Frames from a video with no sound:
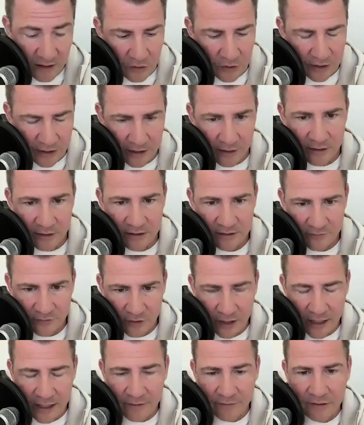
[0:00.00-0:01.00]
to other areas of
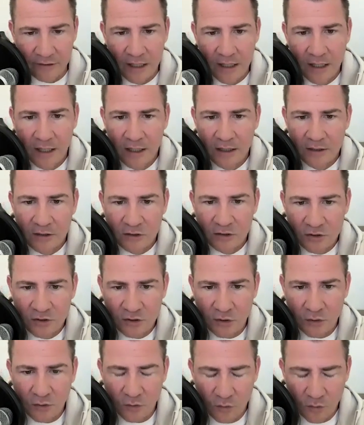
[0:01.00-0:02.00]
your life
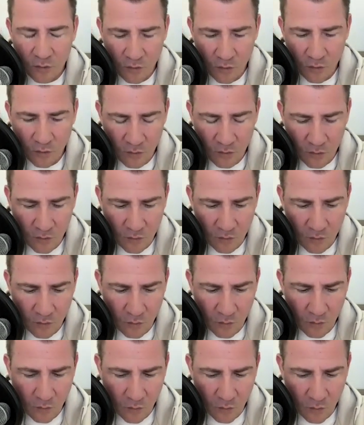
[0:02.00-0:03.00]
so
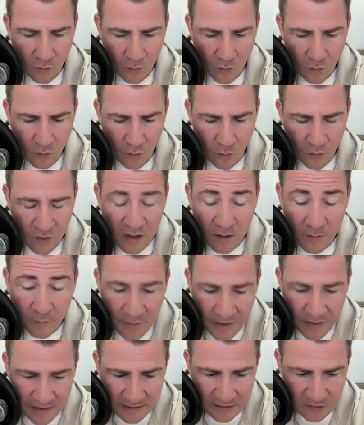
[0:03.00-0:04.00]
one of
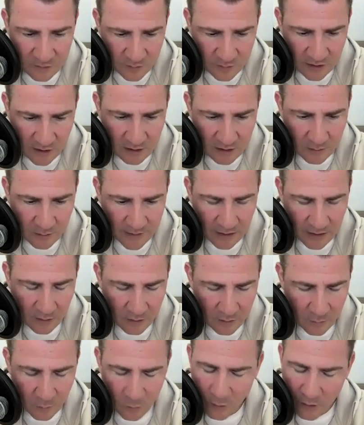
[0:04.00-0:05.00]
the big things we talk
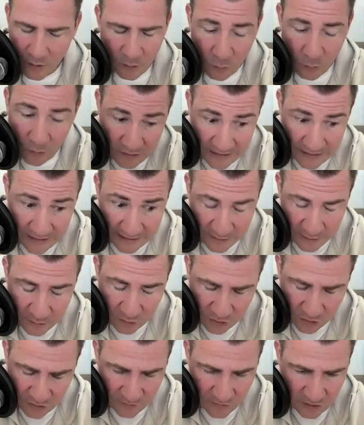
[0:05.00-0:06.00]
about we'll go real
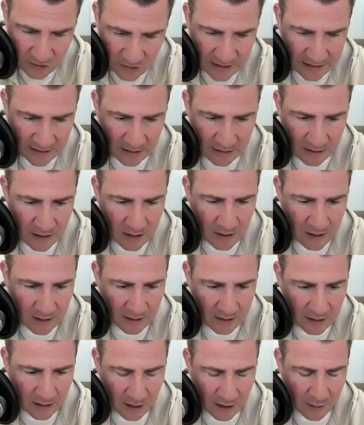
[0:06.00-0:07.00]
tactical just for a second
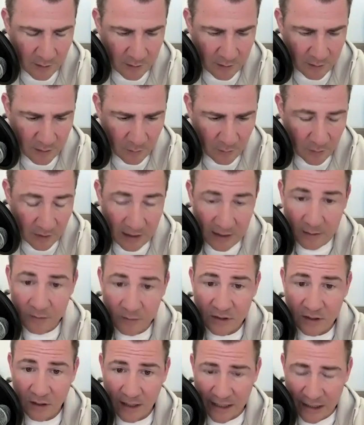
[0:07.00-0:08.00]
on when it
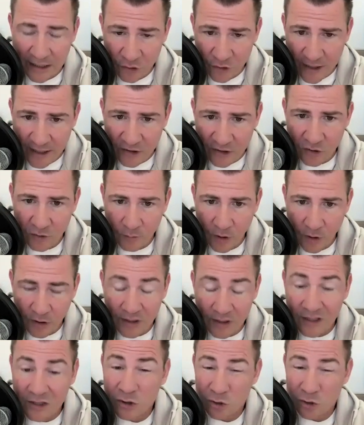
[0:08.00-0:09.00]
comes to client attraction or
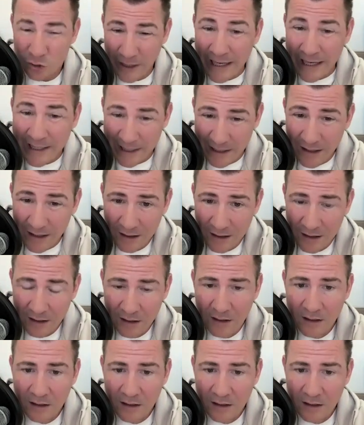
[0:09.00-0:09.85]
marketing is tracking